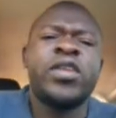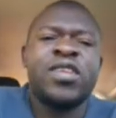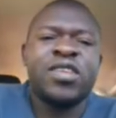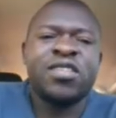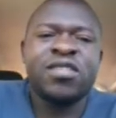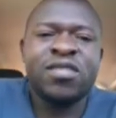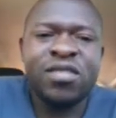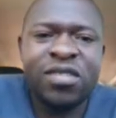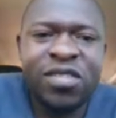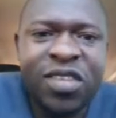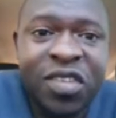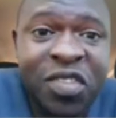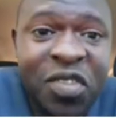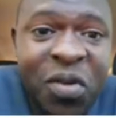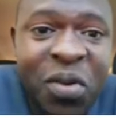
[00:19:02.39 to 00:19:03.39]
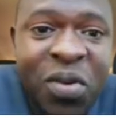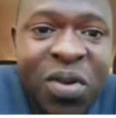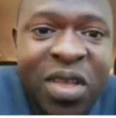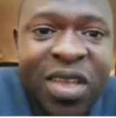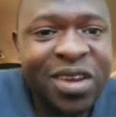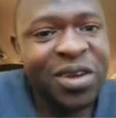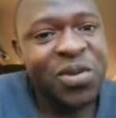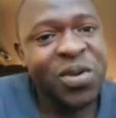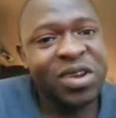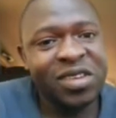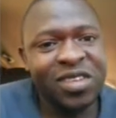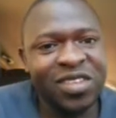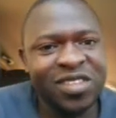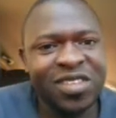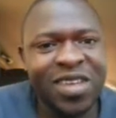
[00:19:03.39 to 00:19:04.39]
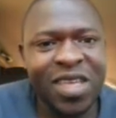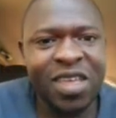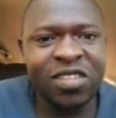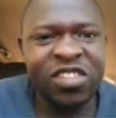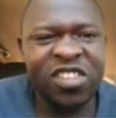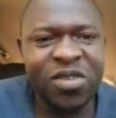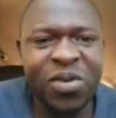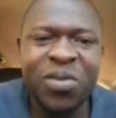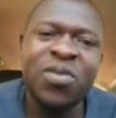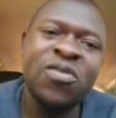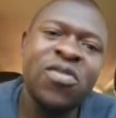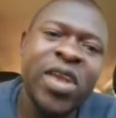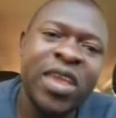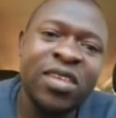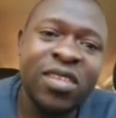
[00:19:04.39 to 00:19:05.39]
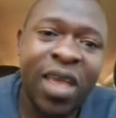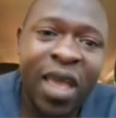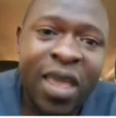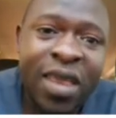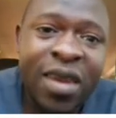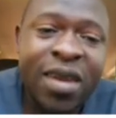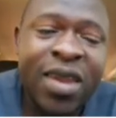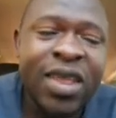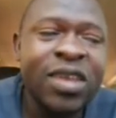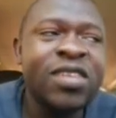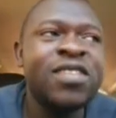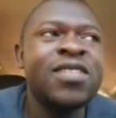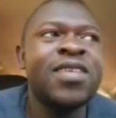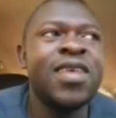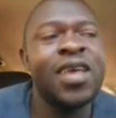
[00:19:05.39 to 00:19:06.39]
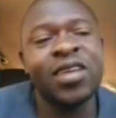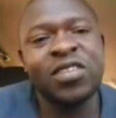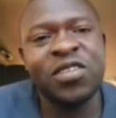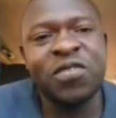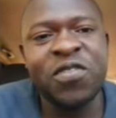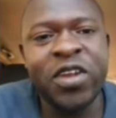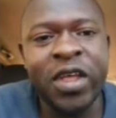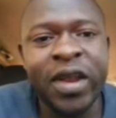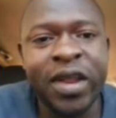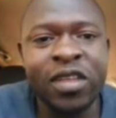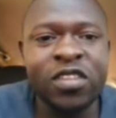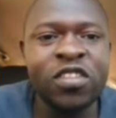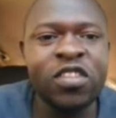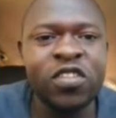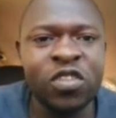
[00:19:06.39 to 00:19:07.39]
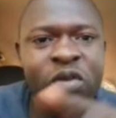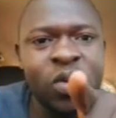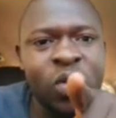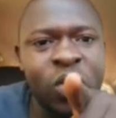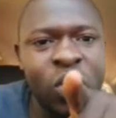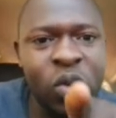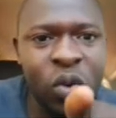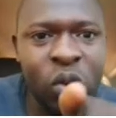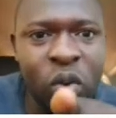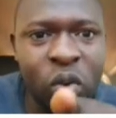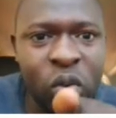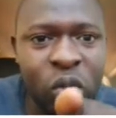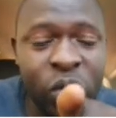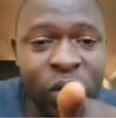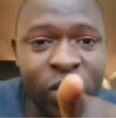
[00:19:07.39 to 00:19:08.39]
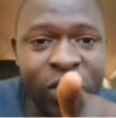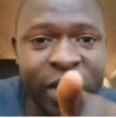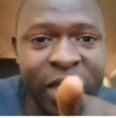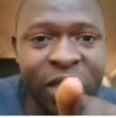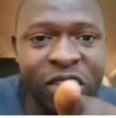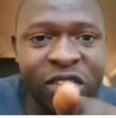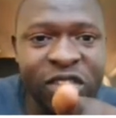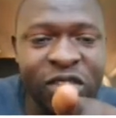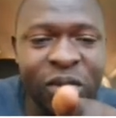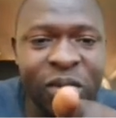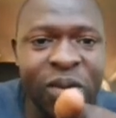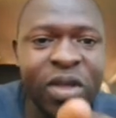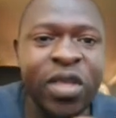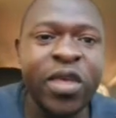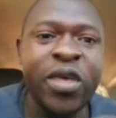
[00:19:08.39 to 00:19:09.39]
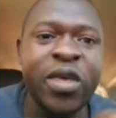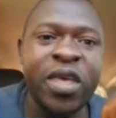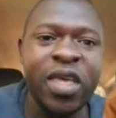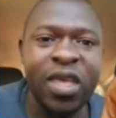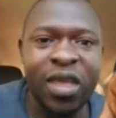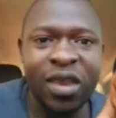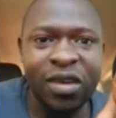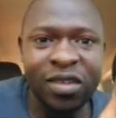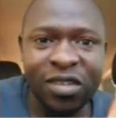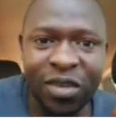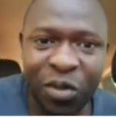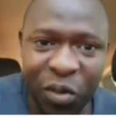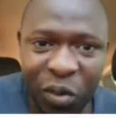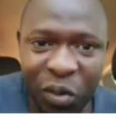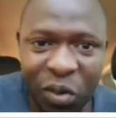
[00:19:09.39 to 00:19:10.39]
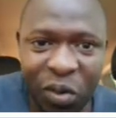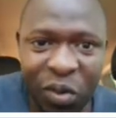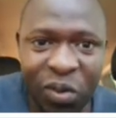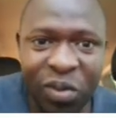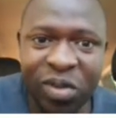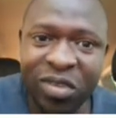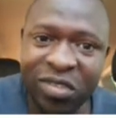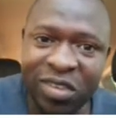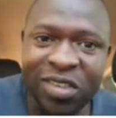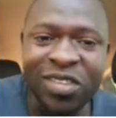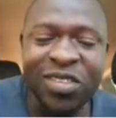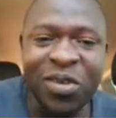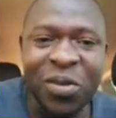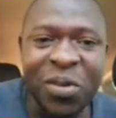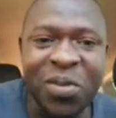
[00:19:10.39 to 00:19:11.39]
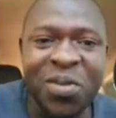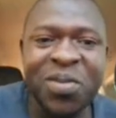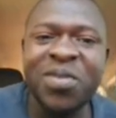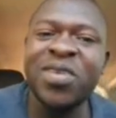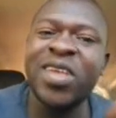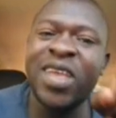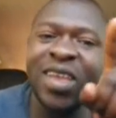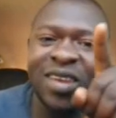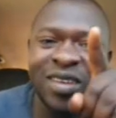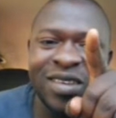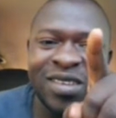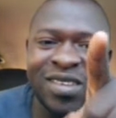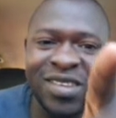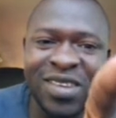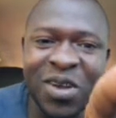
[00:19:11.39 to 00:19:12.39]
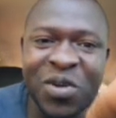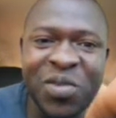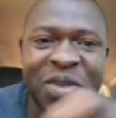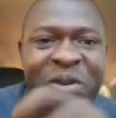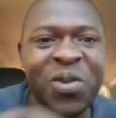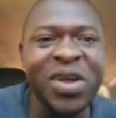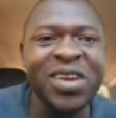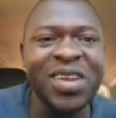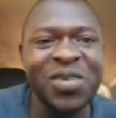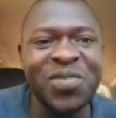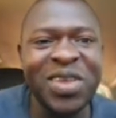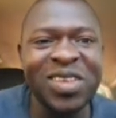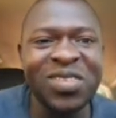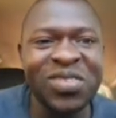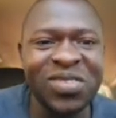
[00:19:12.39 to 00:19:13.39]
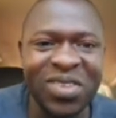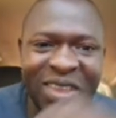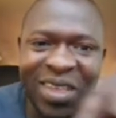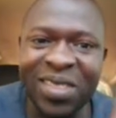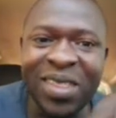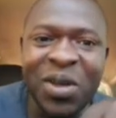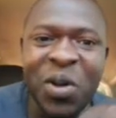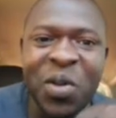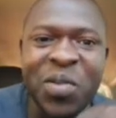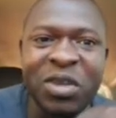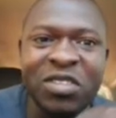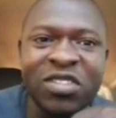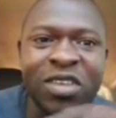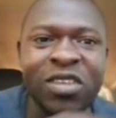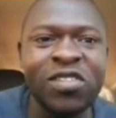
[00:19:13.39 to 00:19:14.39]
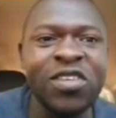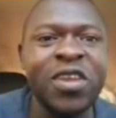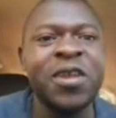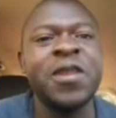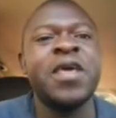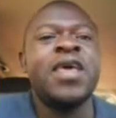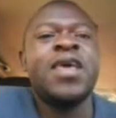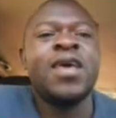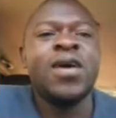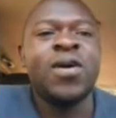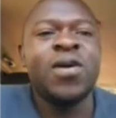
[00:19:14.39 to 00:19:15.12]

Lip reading: What is systole and what is diastole, right? I need active learners, so Google diastole and Google systole and tell me what it means in the comment section.